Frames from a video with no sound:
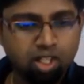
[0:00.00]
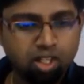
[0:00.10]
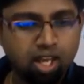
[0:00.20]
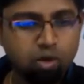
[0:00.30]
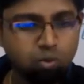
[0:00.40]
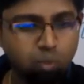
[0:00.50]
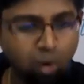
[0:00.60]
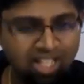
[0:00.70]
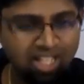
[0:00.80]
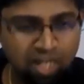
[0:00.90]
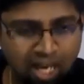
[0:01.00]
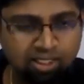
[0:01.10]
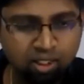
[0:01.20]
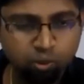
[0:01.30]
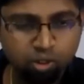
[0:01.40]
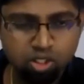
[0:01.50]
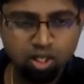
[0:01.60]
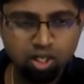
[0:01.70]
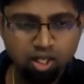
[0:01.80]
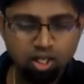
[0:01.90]
Right? What has been asked in the question?
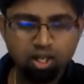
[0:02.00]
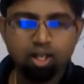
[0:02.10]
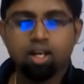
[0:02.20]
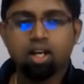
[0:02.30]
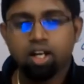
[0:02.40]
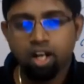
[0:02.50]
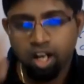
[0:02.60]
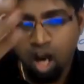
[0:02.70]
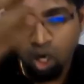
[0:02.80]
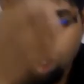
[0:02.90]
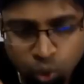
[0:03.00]
Now